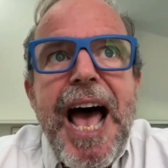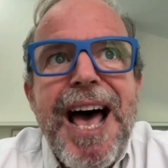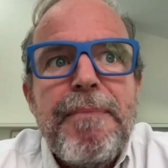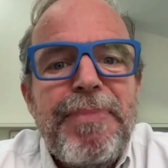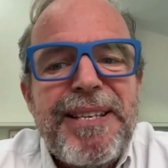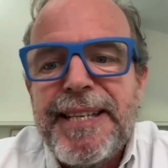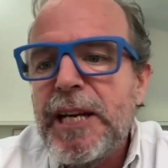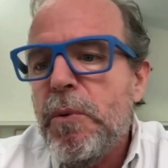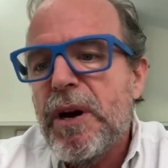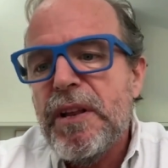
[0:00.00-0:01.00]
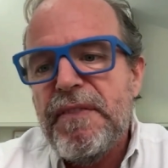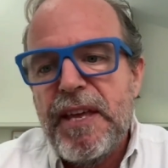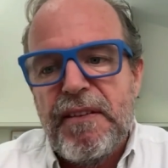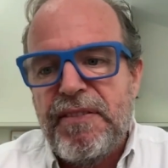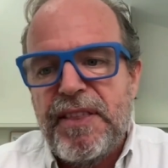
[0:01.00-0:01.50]
And basically, one of
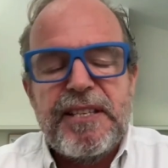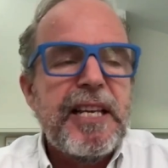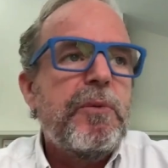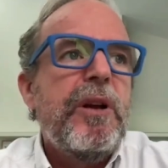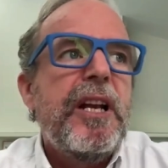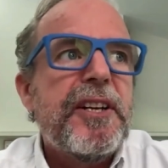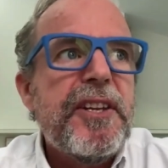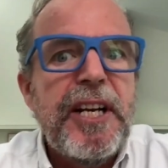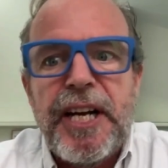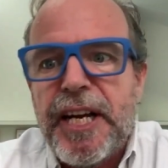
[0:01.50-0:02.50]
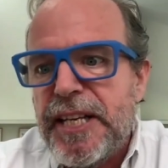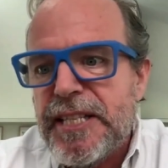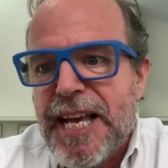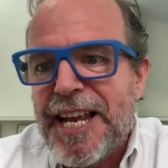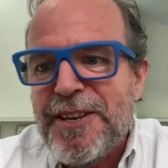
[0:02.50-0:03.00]
the things that we learned there, it is
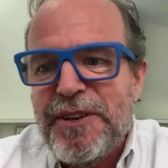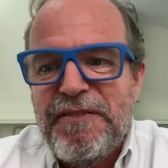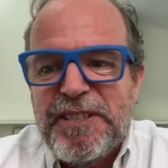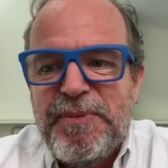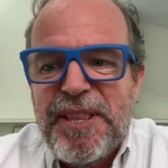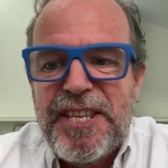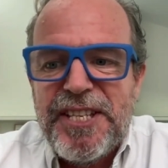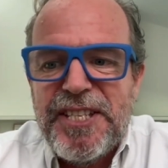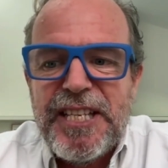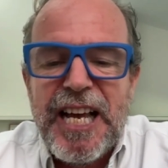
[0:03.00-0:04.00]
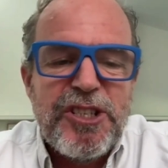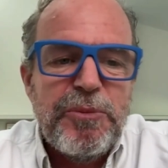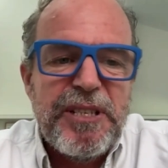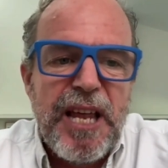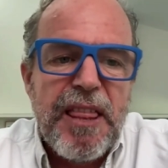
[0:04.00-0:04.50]
that your investment thesis has to
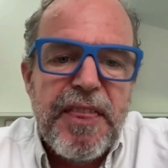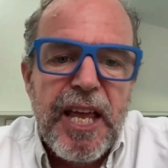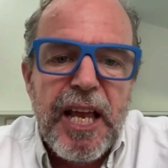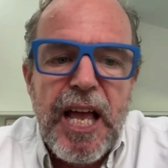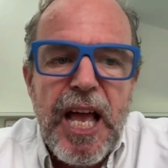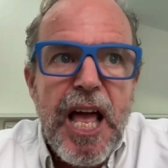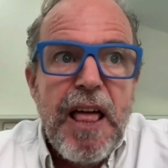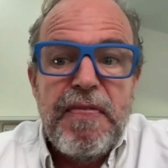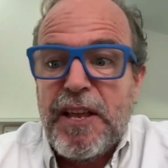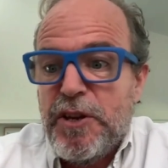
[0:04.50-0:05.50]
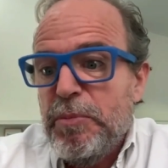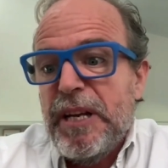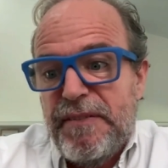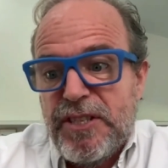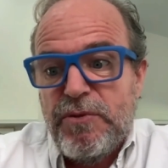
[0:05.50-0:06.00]
be something that you
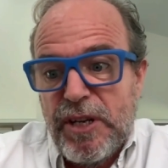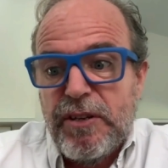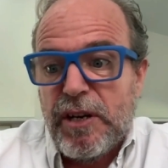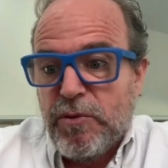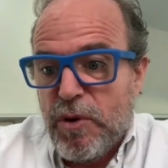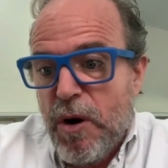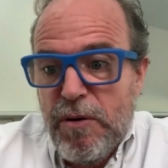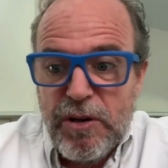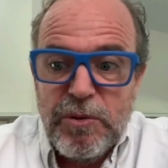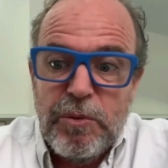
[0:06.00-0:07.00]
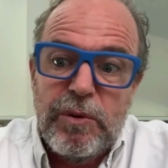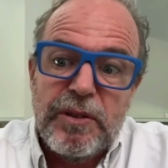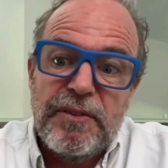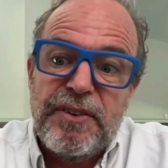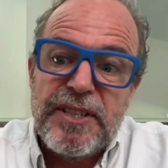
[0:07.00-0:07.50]
believe is really going to grow
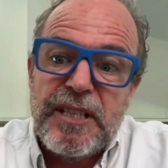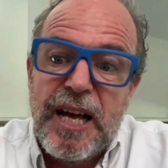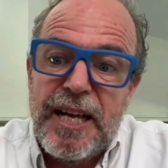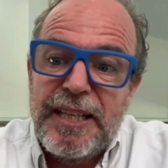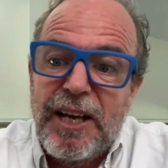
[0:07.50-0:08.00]
on the first hand.